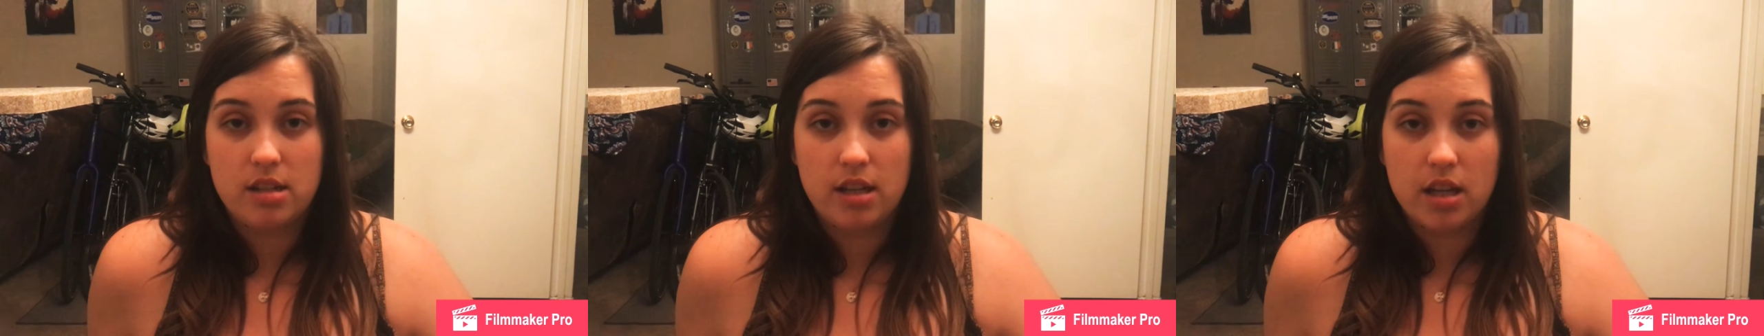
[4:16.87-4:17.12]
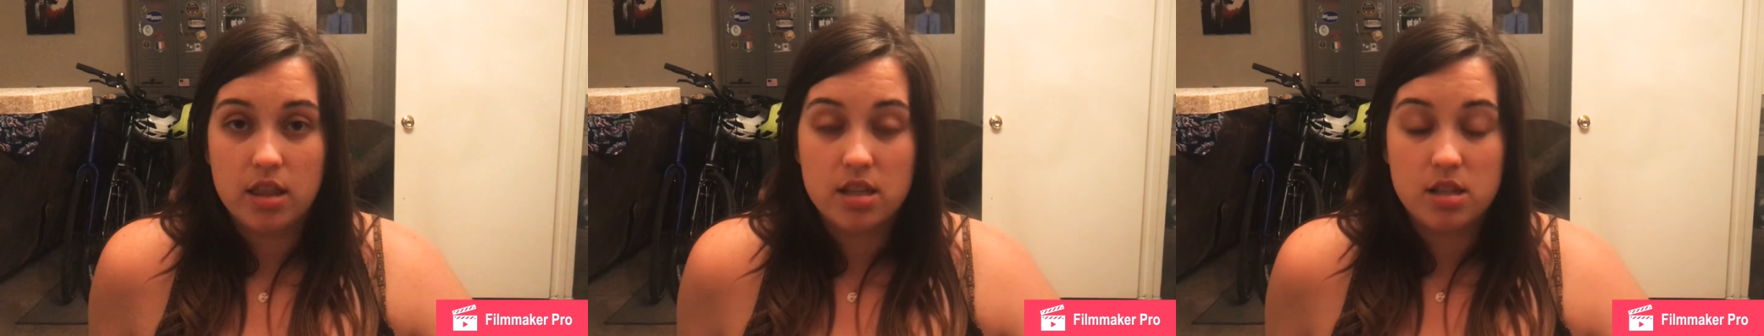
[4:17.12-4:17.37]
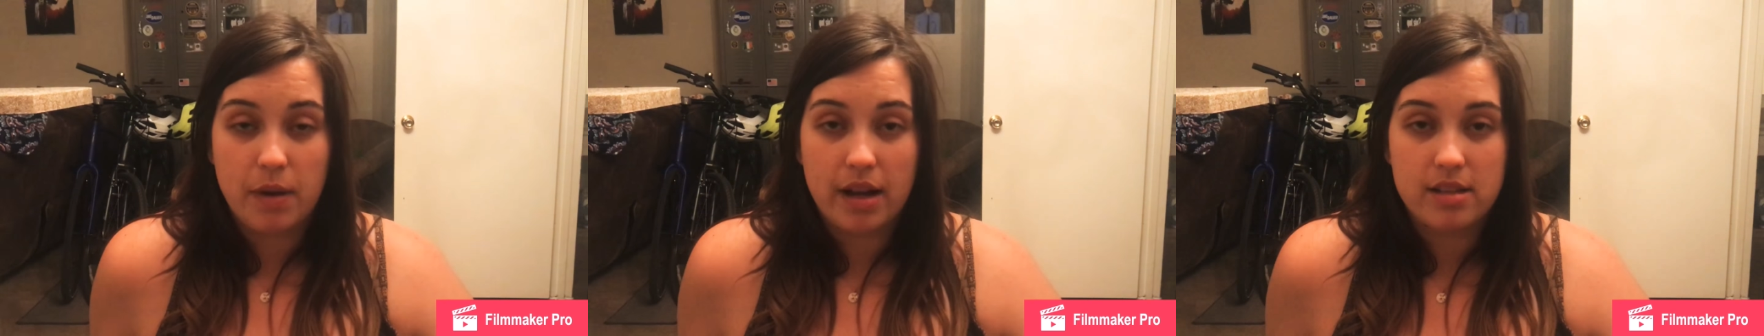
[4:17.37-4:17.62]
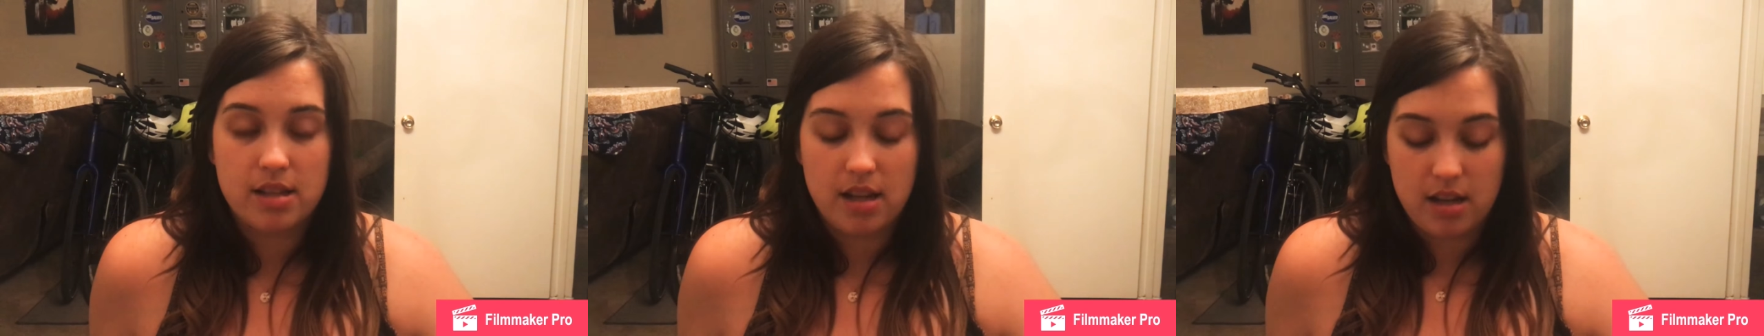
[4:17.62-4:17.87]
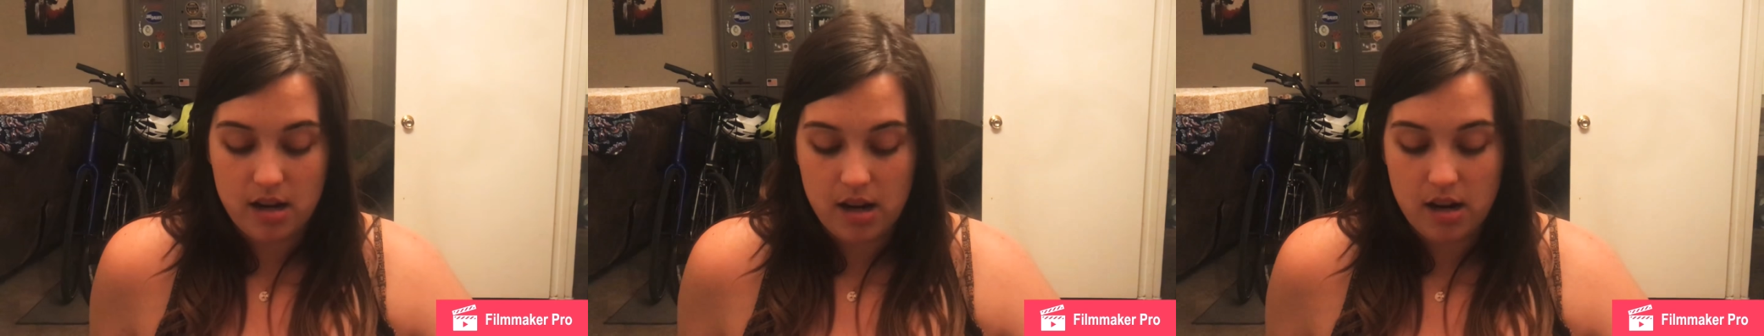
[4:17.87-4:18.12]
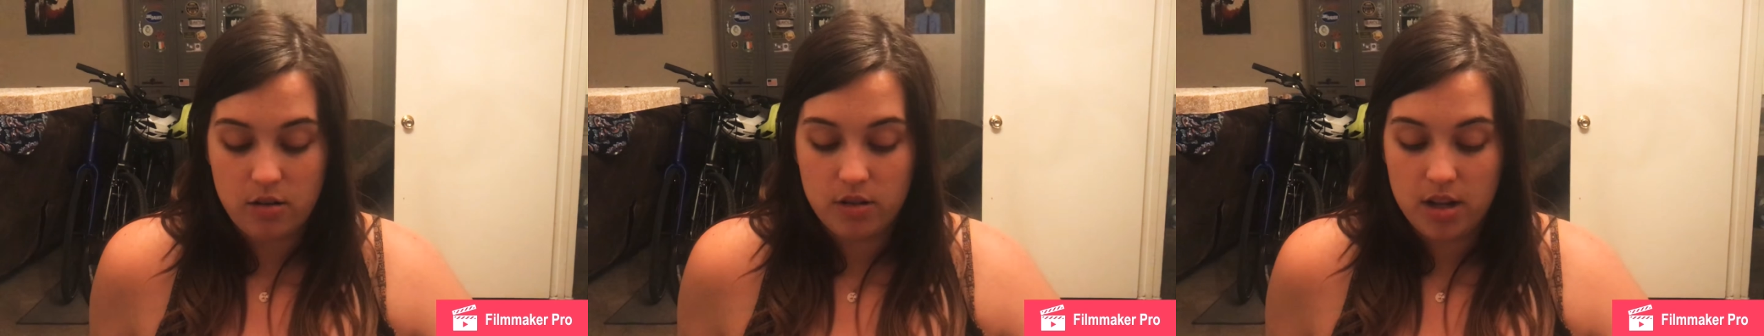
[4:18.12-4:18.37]
to get this mass taken
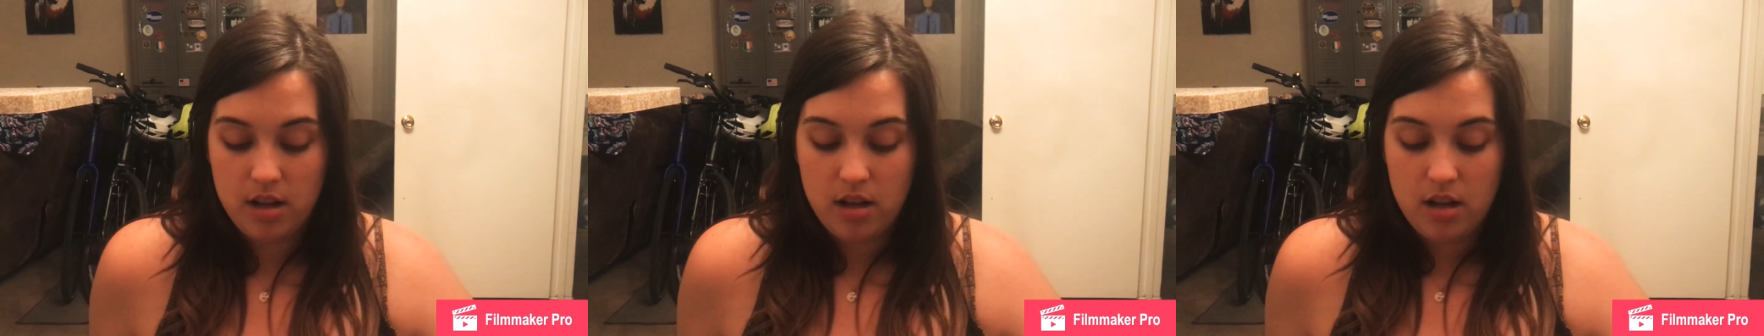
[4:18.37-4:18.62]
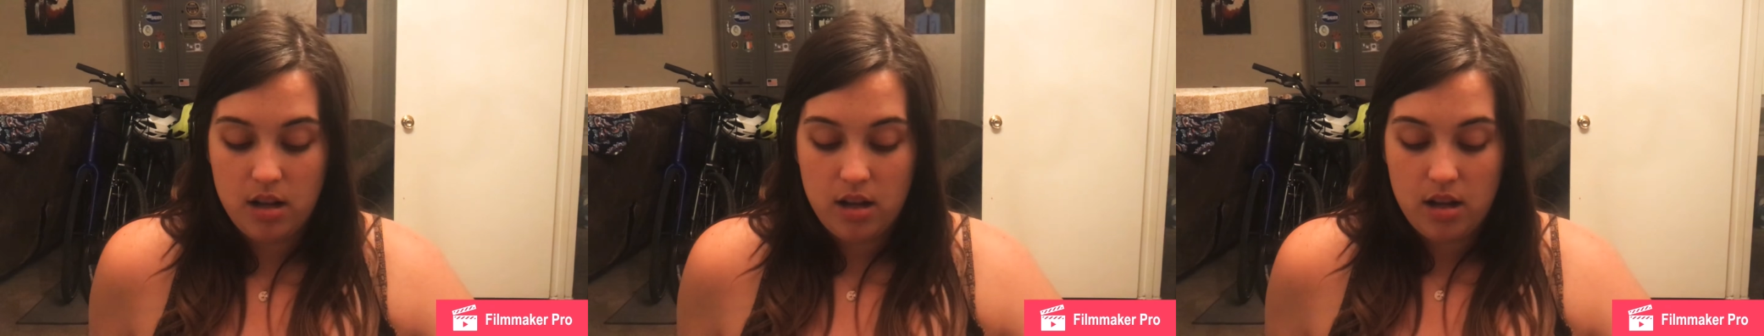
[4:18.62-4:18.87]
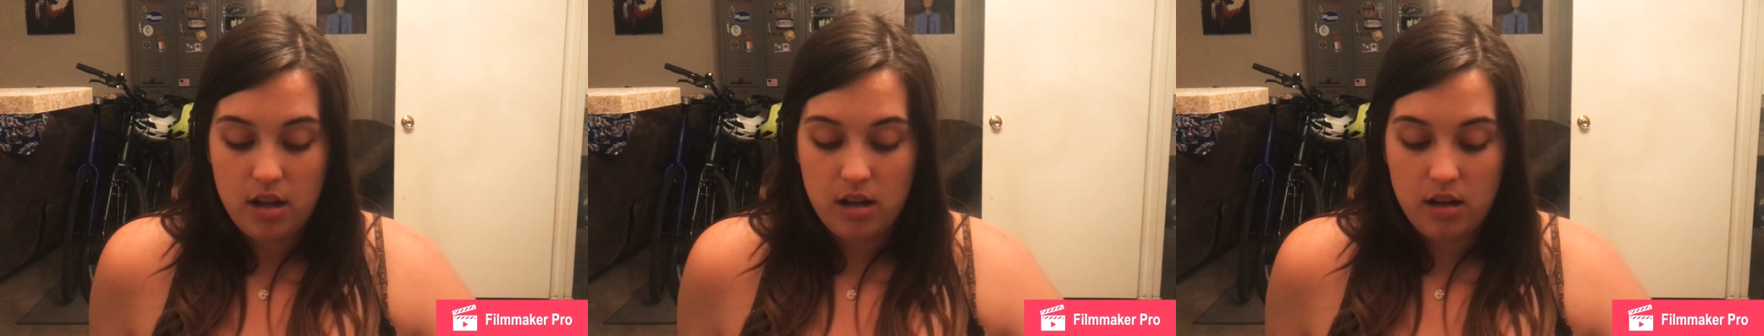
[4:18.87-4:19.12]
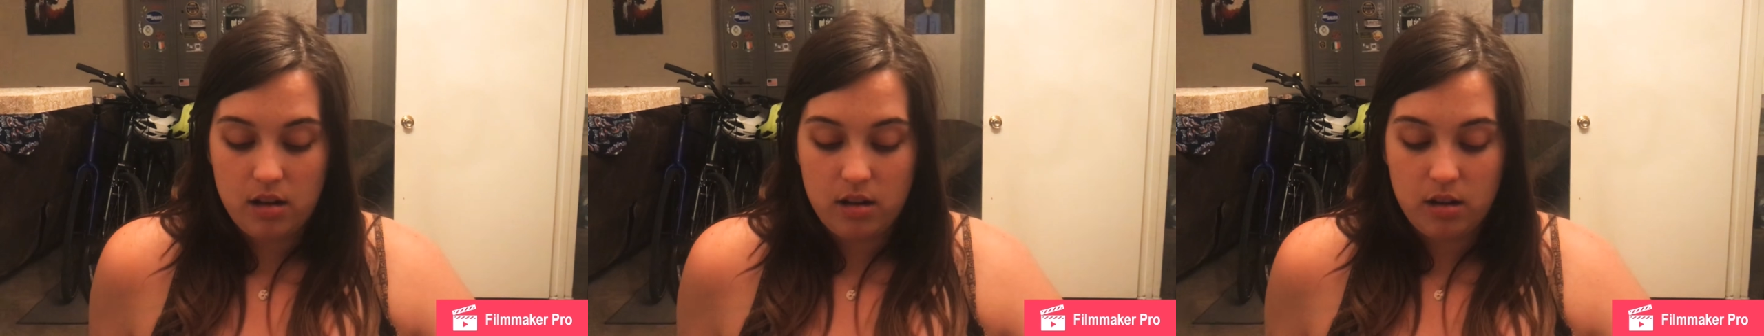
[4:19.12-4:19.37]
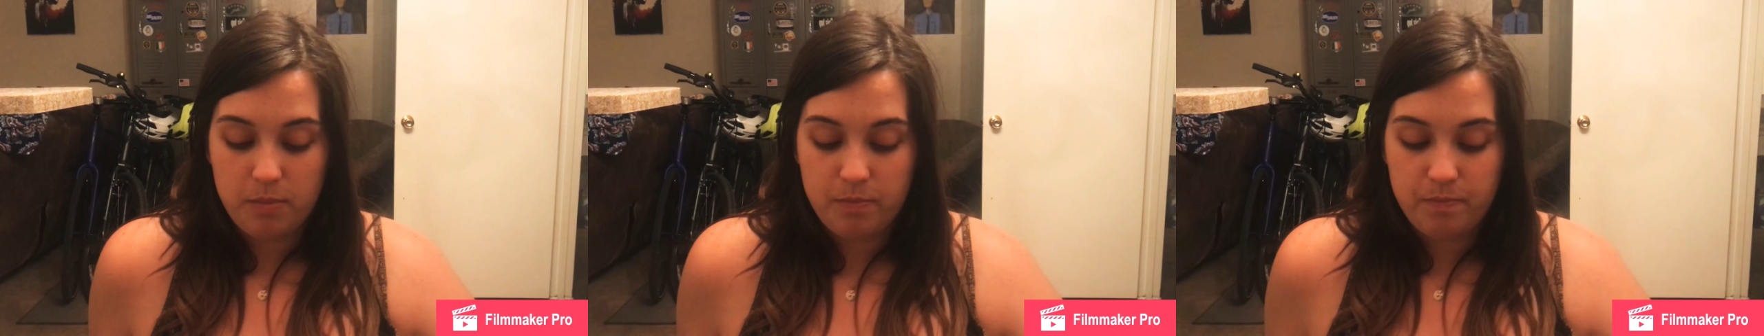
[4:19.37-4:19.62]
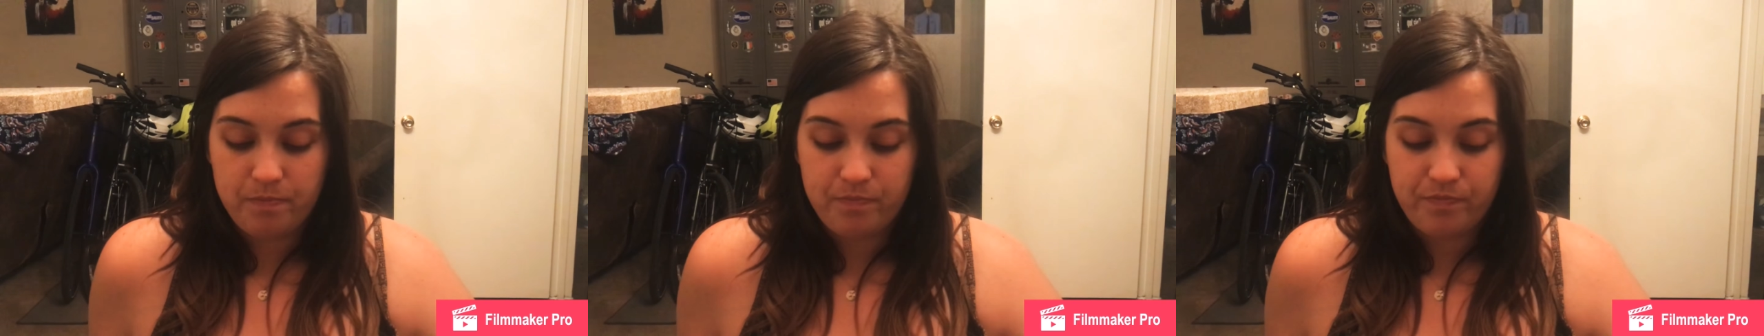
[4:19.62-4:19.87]
out, um,